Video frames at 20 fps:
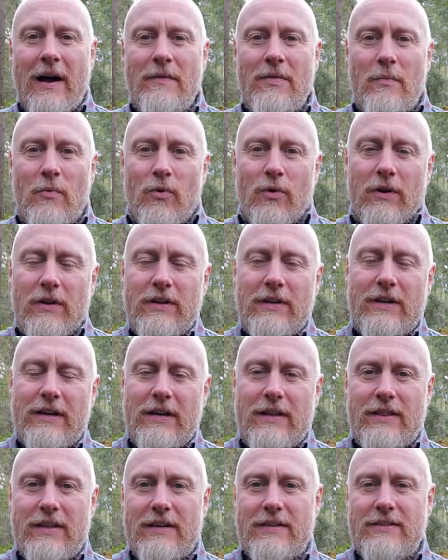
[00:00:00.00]
I'm the
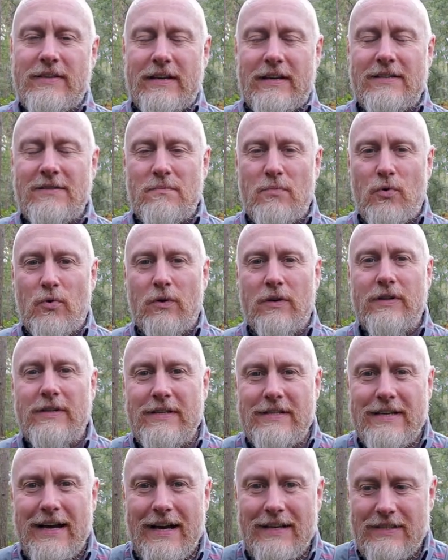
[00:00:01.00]
Moorlander and this is
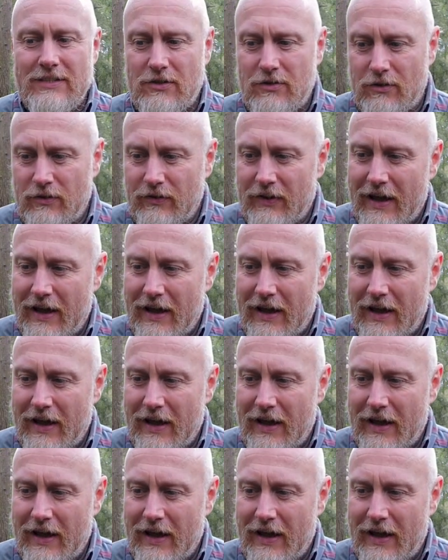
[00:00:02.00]
Moorlander Tactical.